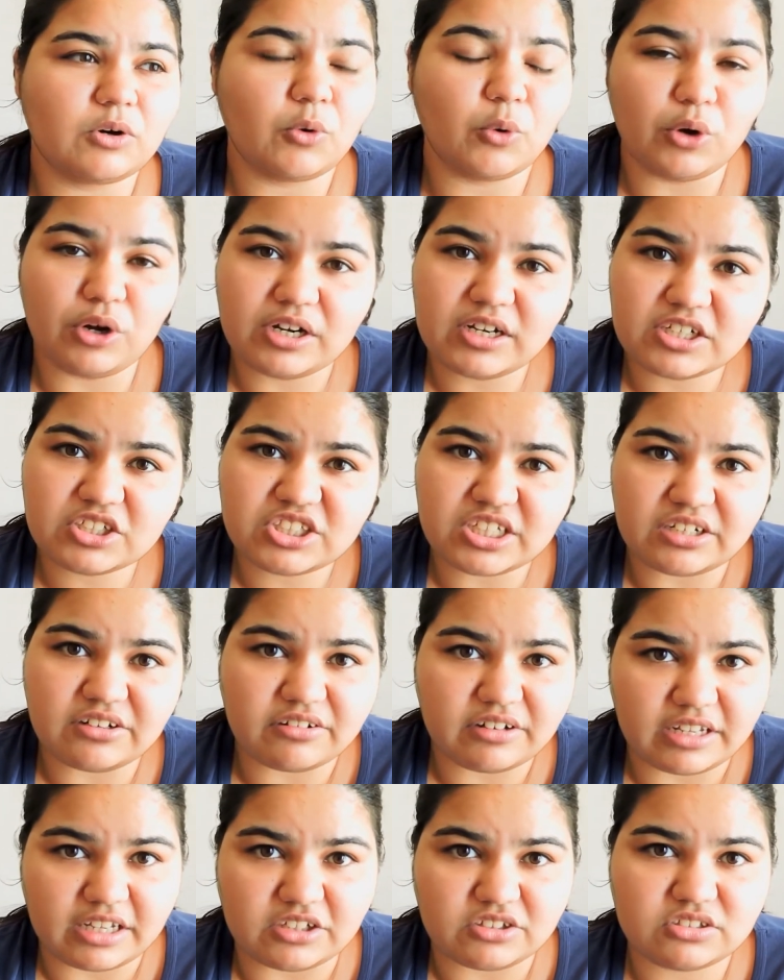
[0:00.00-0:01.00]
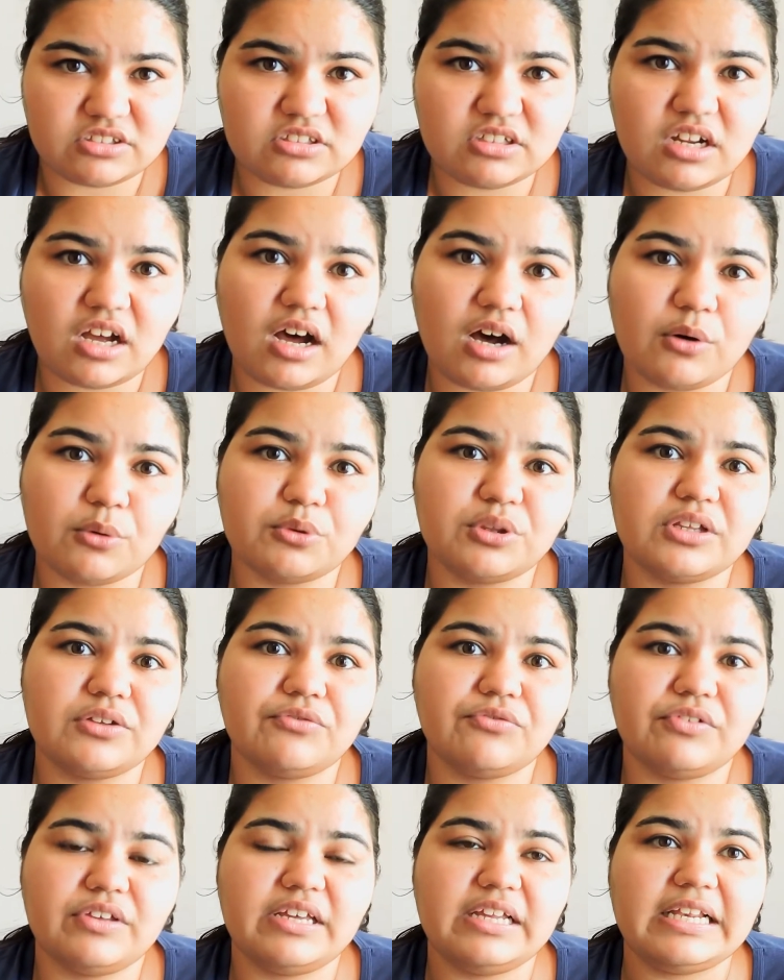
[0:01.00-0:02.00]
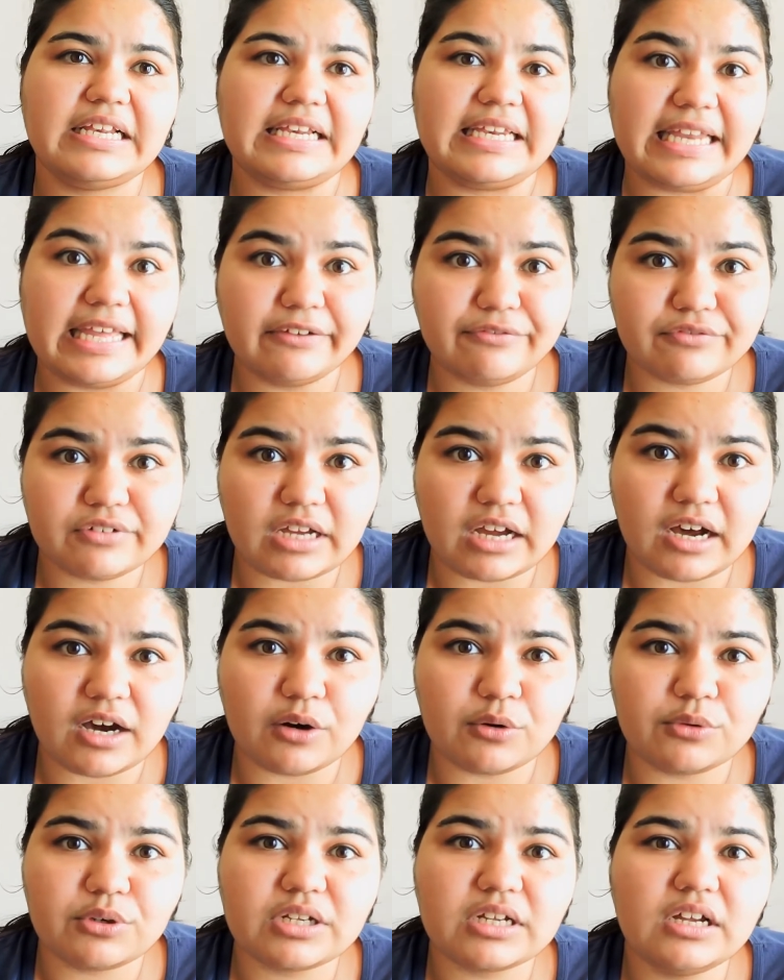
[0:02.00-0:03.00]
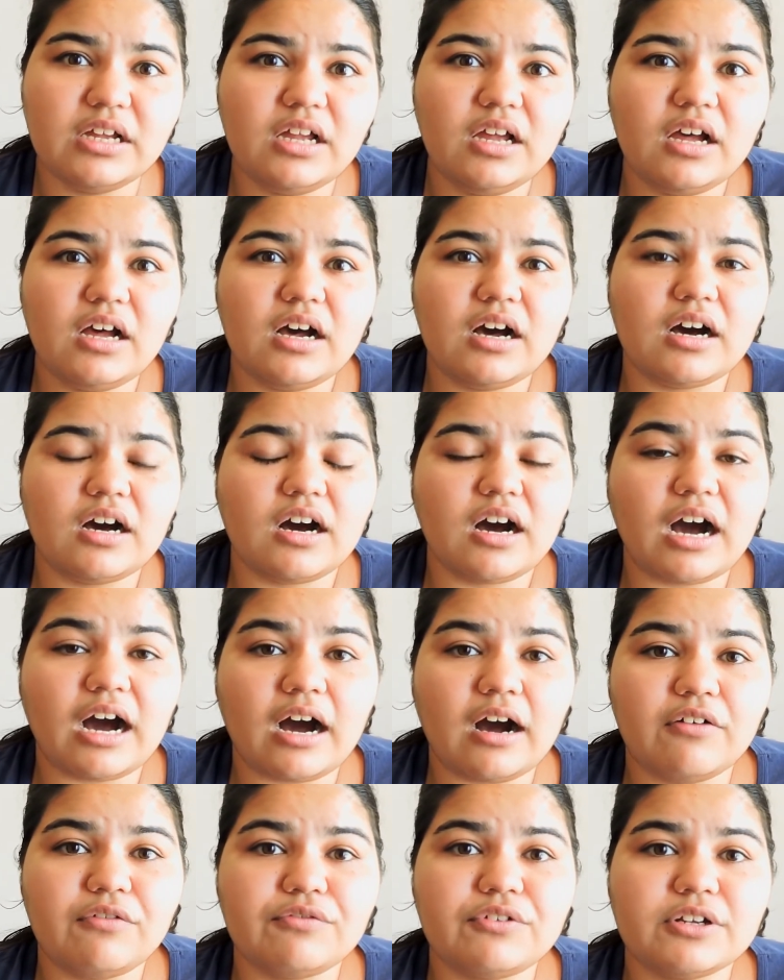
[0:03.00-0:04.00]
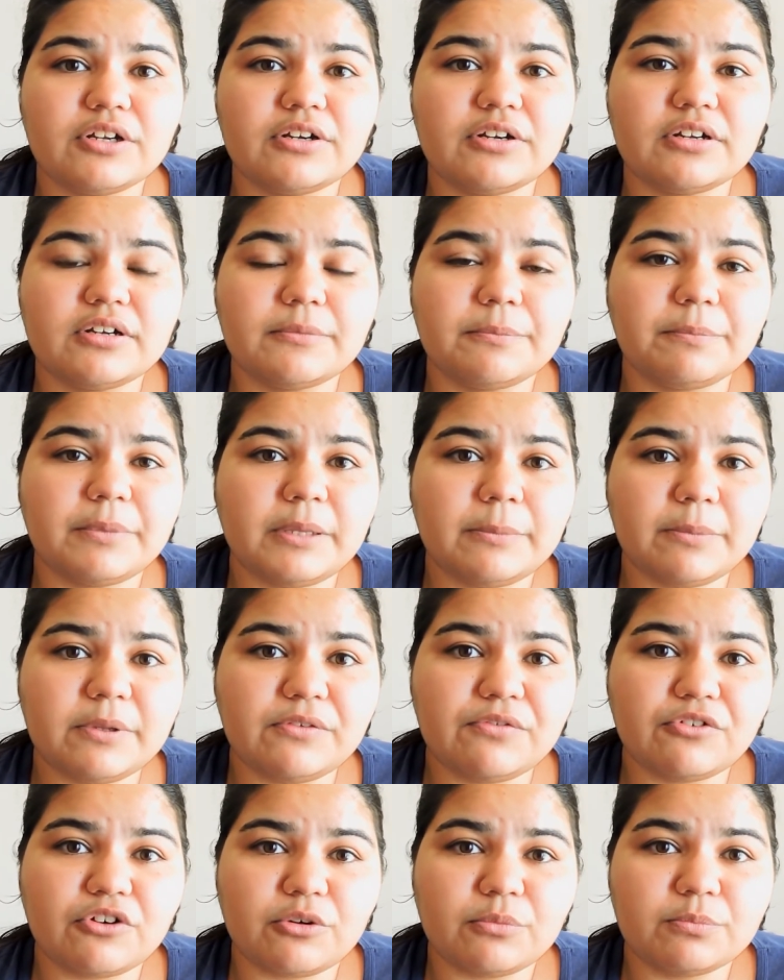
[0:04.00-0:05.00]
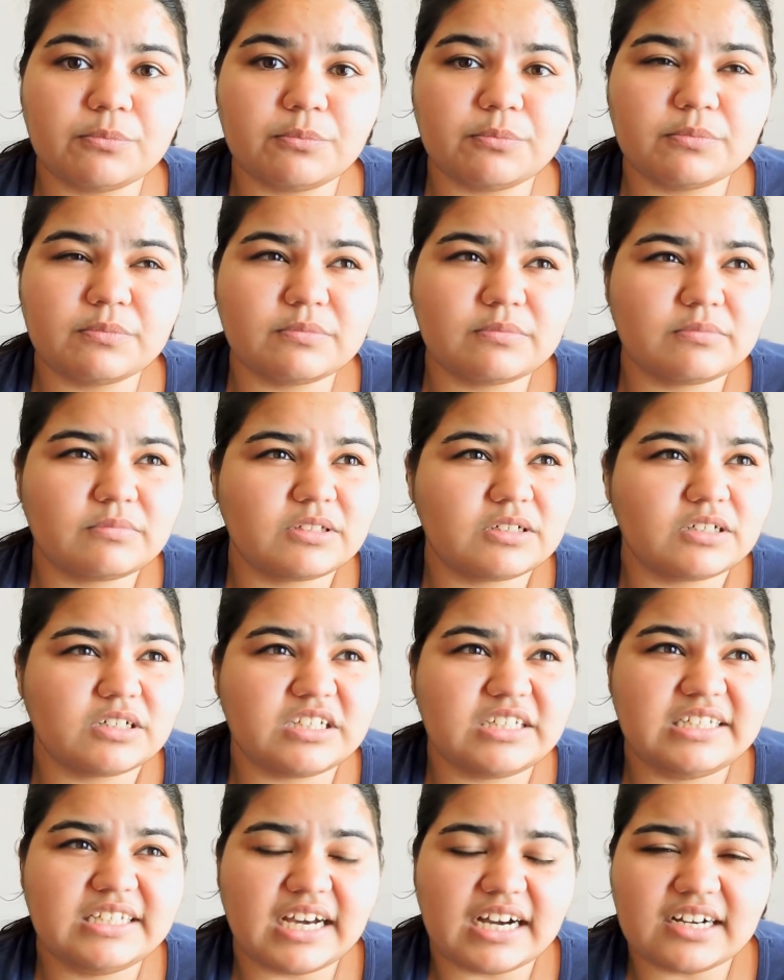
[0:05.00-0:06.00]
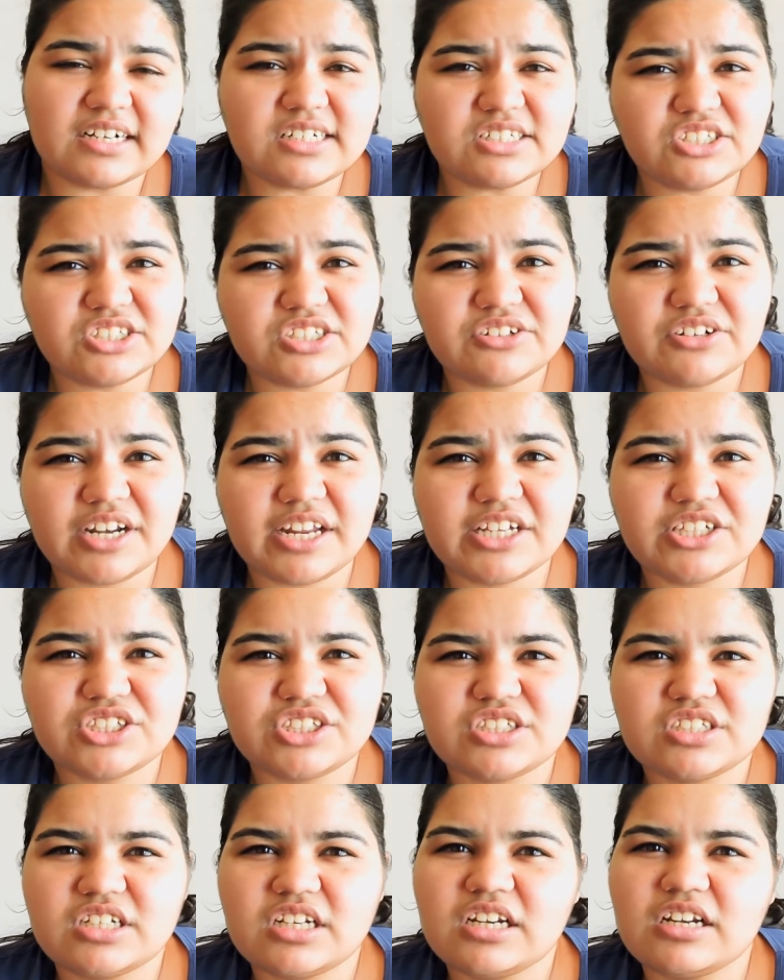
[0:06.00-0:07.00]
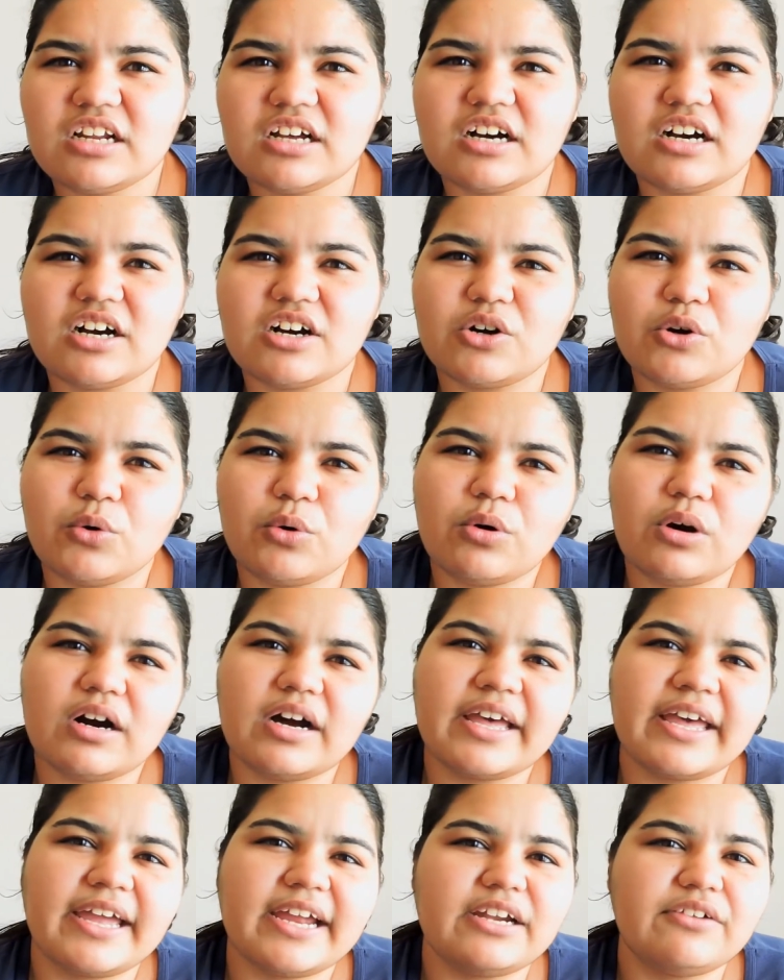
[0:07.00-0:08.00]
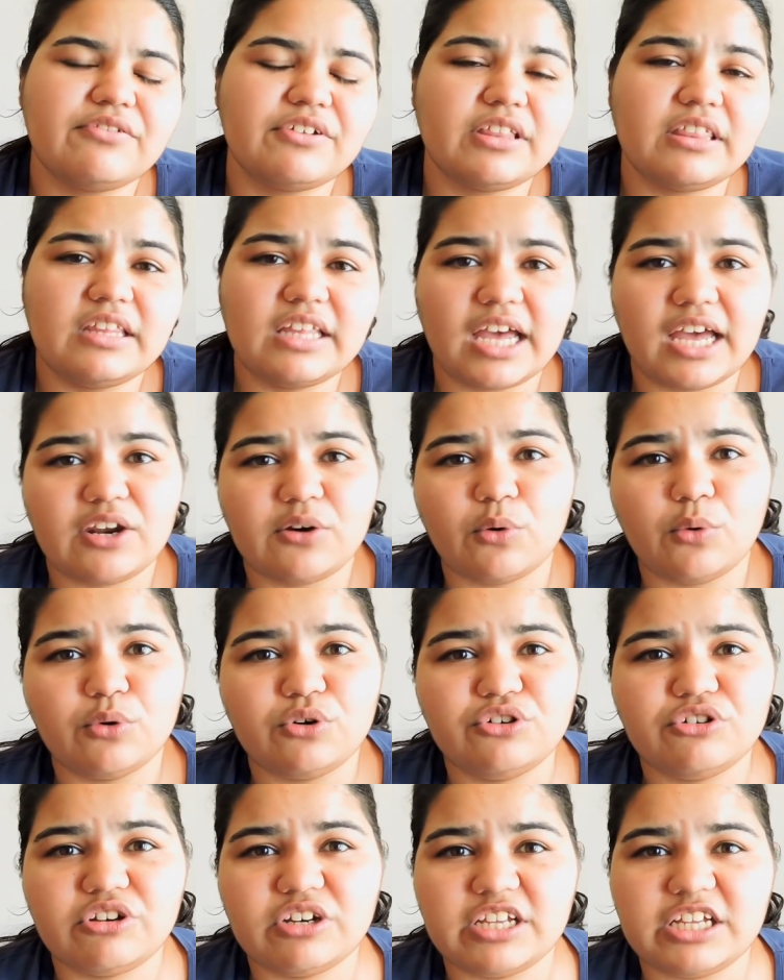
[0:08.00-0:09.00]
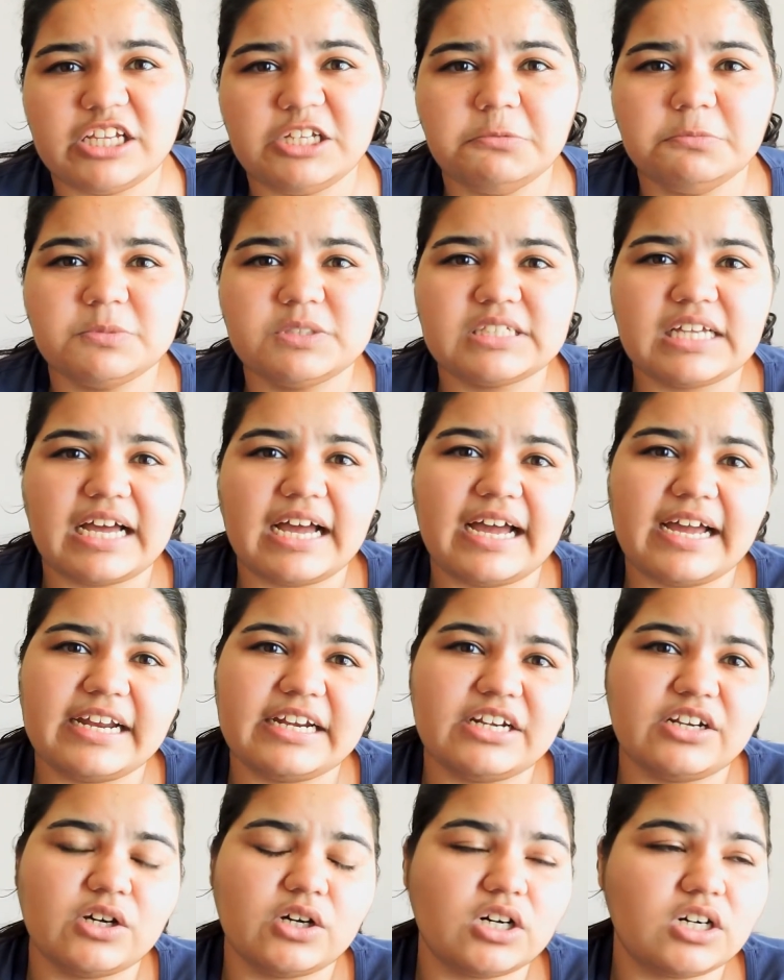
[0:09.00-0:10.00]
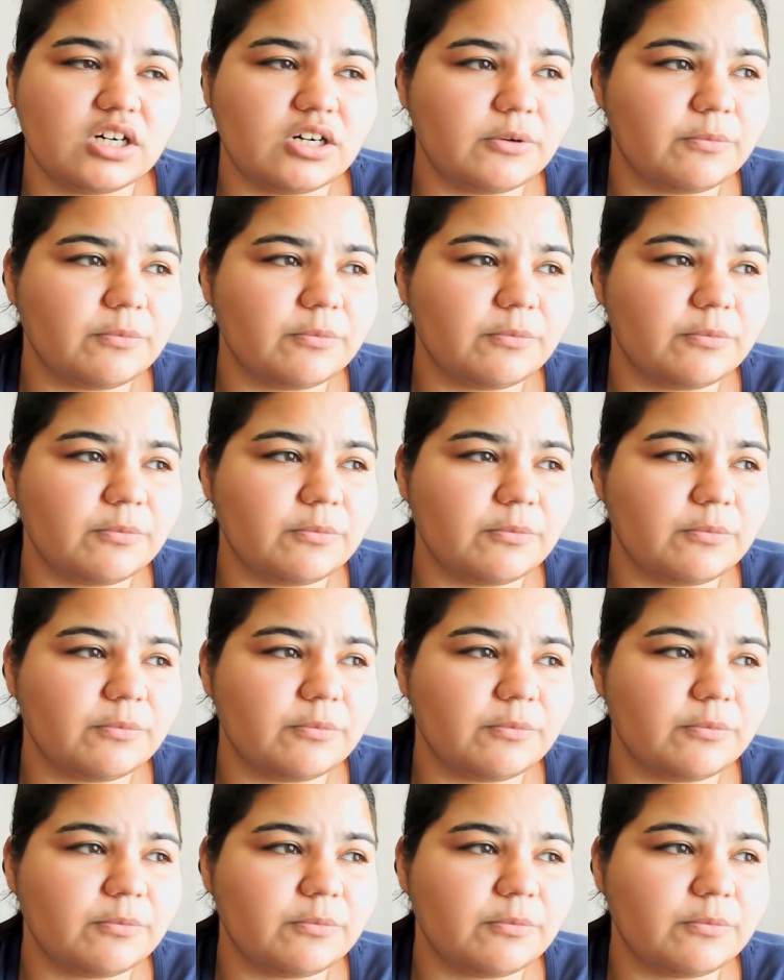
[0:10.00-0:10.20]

older generation, how they feel left out after people from the younger generation go ahead with their own dreams and